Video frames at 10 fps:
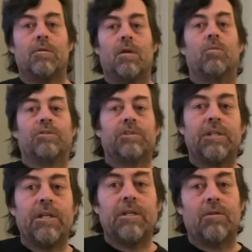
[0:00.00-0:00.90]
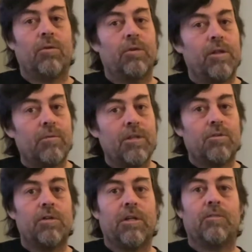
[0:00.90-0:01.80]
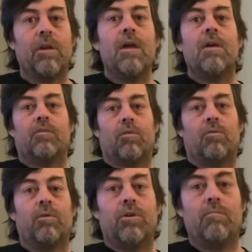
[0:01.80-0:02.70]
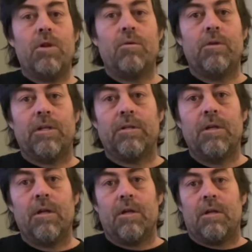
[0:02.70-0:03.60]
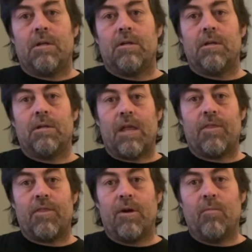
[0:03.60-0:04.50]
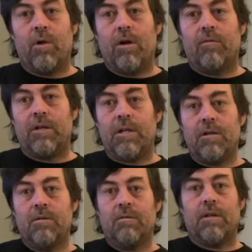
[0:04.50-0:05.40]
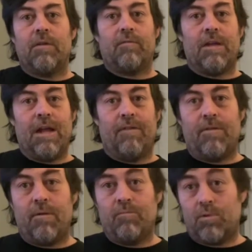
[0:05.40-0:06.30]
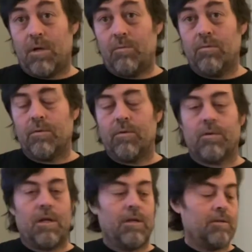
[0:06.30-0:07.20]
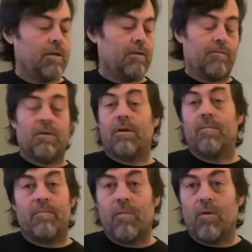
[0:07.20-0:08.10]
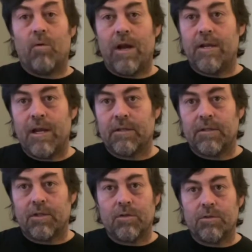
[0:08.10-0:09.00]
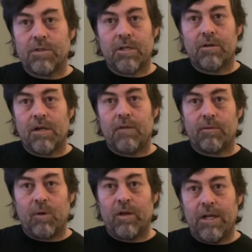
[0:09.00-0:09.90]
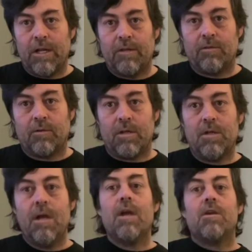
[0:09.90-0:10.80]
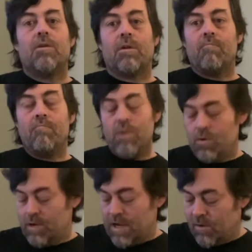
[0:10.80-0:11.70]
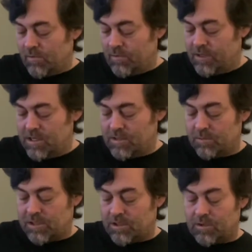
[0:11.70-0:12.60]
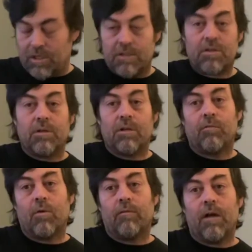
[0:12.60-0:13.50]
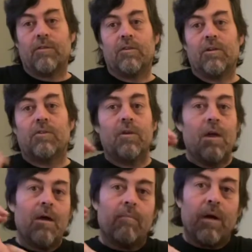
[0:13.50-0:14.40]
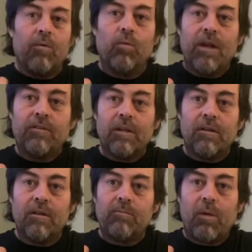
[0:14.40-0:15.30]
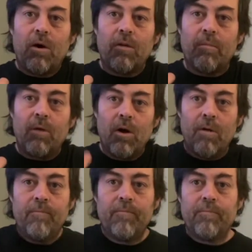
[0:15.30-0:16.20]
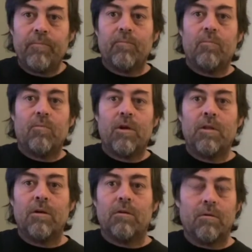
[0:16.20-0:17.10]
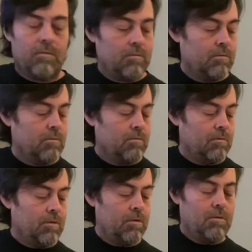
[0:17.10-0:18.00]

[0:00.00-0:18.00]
Once again, there are only 3 strings. So when you're muting, you get that thumb way over here. If you have thumb trouble, okay, like if you're on a wide-necked acoustic or you have small hands, okay, you can mute out these 3 strings, strings 4, 5, and 6, by resting this part of the palm right there. Okay.